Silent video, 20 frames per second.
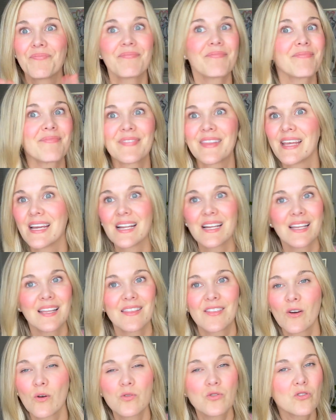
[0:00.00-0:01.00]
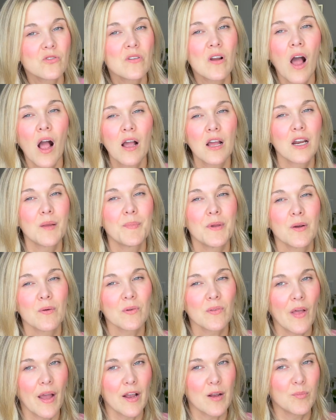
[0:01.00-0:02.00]
then those are not going to be a
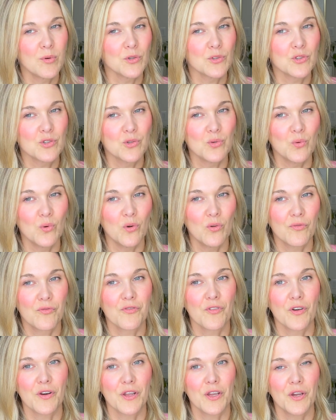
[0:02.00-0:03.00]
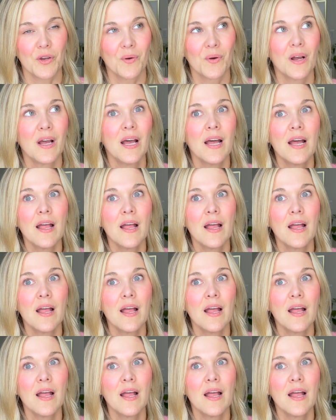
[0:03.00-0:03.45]
reliable tool for you.